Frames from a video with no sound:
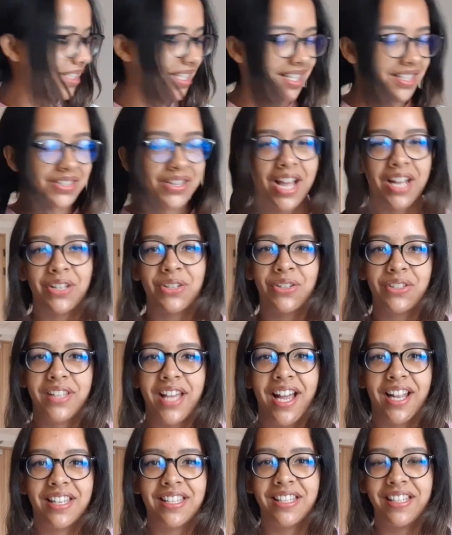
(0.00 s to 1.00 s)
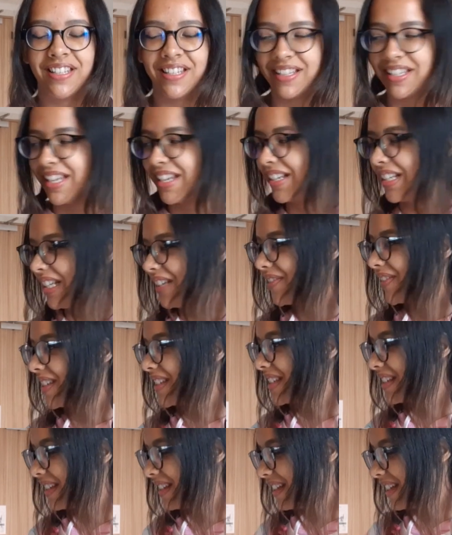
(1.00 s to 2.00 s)
So I took that hair
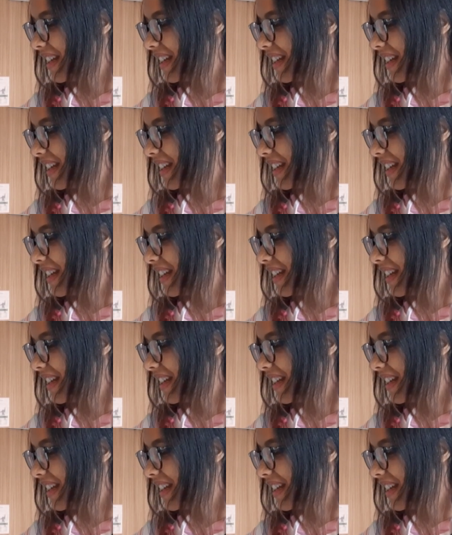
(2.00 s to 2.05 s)
clips